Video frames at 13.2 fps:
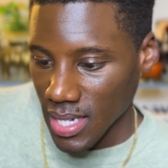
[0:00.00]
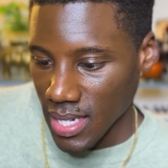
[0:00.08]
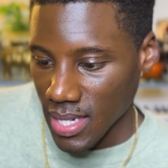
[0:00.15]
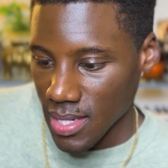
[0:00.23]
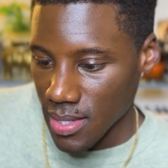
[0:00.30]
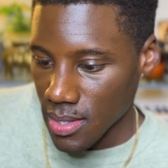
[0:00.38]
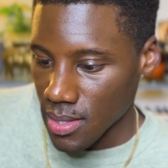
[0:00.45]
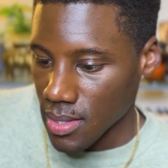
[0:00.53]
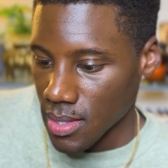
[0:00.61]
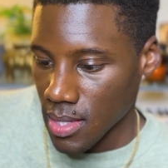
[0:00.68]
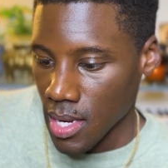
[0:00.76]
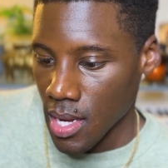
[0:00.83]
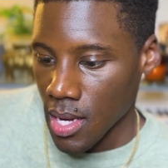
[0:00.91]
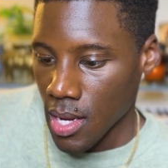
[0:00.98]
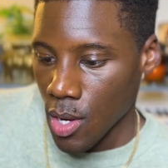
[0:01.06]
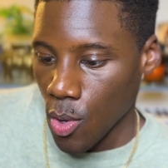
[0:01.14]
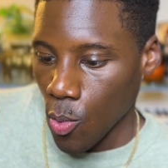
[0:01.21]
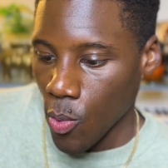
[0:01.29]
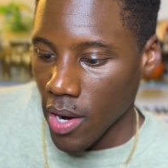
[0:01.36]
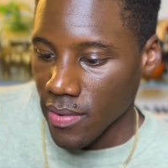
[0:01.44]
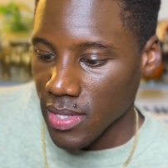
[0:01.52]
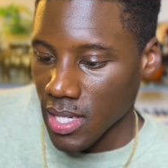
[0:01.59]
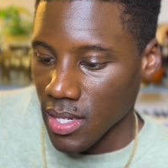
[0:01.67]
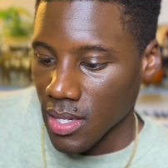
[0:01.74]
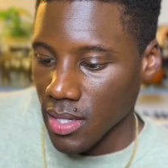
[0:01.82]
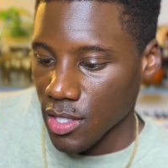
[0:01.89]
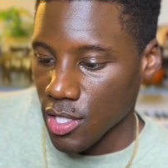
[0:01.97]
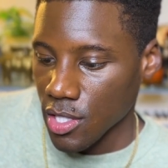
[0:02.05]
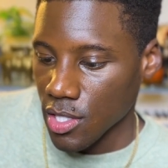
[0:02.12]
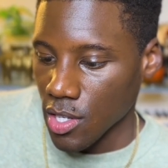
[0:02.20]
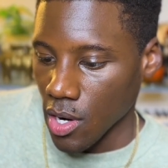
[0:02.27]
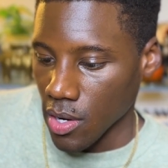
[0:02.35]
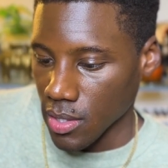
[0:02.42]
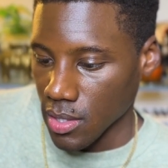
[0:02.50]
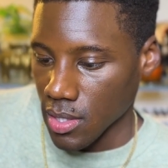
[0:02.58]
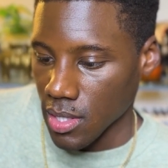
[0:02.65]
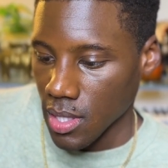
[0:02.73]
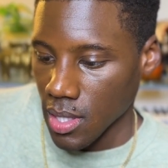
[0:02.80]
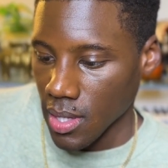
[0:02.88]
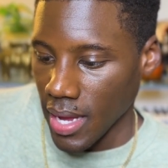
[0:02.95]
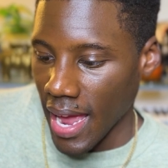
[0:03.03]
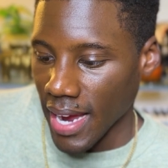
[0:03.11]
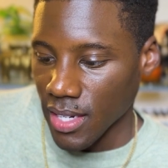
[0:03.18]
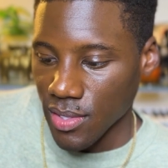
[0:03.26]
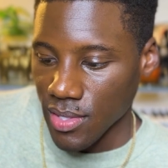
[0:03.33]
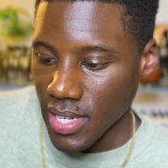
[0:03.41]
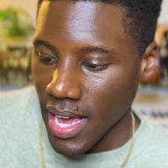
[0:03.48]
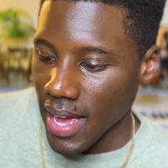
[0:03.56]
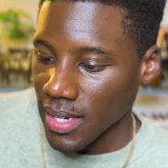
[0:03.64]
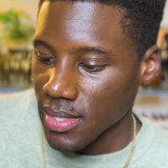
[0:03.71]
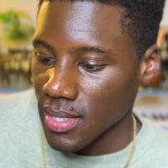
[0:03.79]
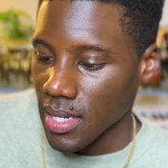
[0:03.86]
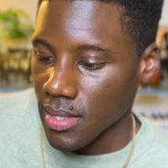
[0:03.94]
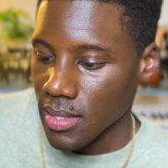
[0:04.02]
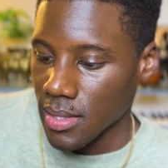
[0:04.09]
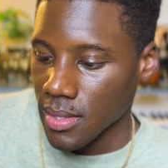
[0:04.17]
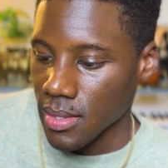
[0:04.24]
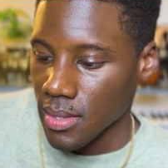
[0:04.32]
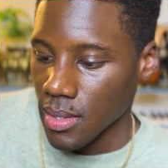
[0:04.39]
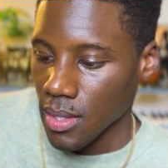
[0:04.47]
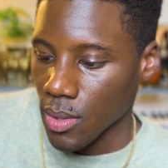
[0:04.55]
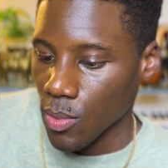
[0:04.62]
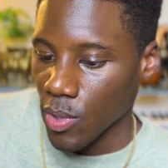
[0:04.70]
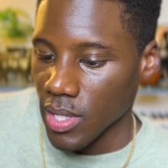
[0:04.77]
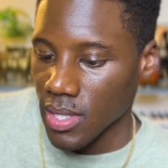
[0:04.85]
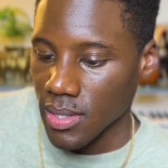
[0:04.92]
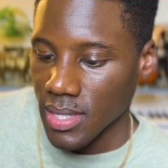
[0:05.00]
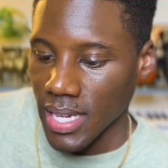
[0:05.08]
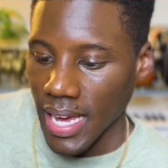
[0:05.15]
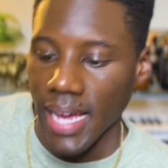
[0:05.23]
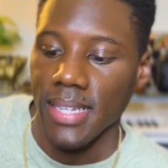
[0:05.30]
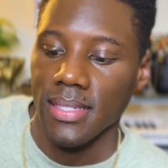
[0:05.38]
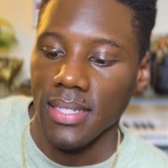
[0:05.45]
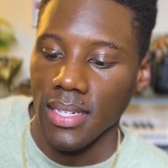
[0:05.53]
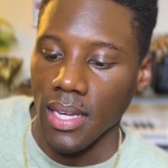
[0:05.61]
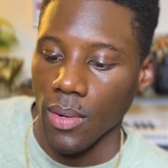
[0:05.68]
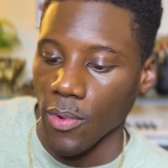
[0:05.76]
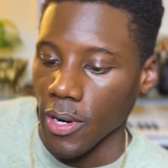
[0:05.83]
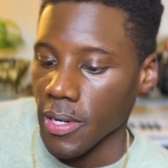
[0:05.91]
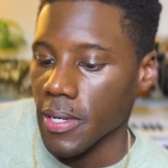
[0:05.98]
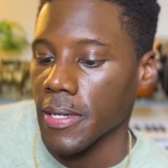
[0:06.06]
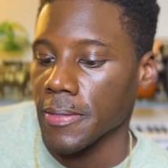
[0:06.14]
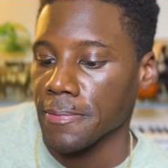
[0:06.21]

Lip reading: is, where is a good start? Actors Access, what good casting network?